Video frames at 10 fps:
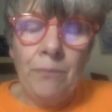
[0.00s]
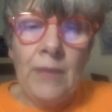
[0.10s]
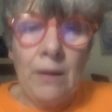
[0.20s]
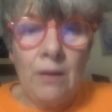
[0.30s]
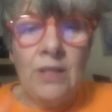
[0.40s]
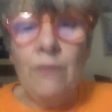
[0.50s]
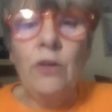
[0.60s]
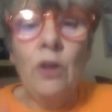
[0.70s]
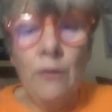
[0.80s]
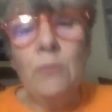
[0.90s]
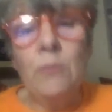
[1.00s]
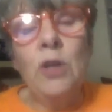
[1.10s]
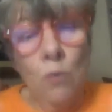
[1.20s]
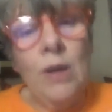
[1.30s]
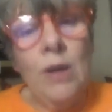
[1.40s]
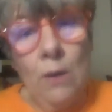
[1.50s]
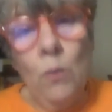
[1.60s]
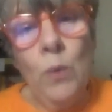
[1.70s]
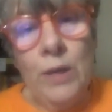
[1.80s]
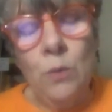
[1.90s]
There are several of them. You can work out
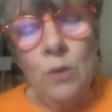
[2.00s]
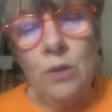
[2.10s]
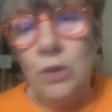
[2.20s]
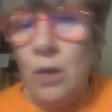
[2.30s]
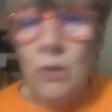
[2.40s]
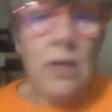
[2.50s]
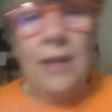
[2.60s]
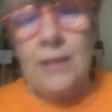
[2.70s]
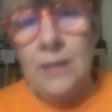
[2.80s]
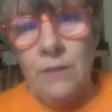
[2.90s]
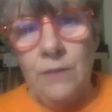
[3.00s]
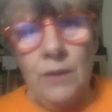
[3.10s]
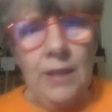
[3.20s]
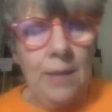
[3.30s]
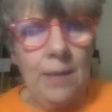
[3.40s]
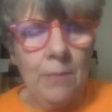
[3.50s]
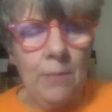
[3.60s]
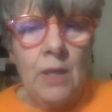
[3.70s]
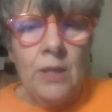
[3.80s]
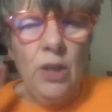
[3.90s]
which ones those are. That's a different game.
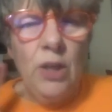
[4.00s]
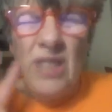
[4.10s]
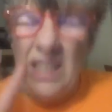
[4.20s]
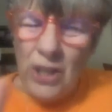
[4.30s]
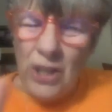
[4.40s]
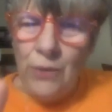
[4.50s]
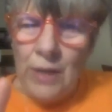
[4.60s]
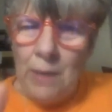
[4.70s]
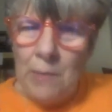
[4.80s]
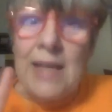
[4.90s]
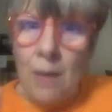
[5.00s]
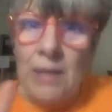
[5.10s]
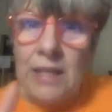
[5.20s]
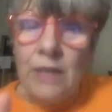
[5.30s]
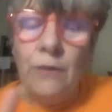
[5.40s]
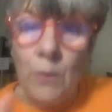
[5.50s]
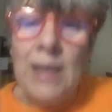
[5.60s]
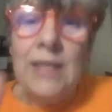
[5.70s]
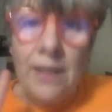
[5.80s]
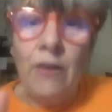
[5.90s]
So using 2 numbers, how many different
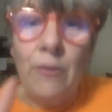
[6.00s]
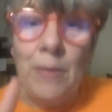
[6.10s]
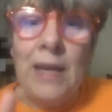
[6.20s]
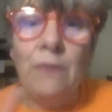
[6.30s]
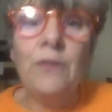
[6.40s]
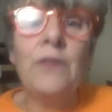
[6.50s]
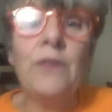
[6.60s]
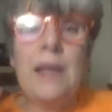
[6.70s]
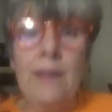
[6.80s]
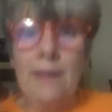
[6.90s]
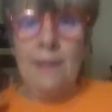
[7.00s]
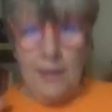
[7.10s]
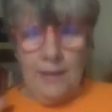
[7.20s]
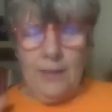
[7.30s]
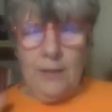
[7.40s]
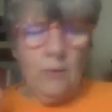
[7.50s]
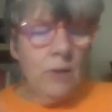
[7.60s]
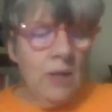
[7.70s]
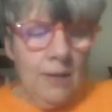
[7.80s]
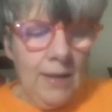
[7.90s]
ways are there of making 15? Thank you.
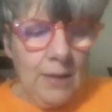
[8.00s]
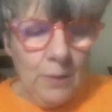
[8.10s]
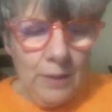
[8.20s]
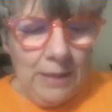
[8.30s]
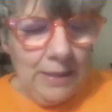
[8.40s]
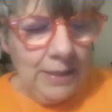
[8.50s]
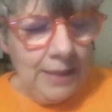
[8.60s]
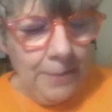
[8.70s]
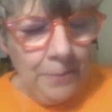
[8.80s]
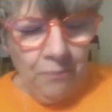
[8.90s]
That's what I meant to say.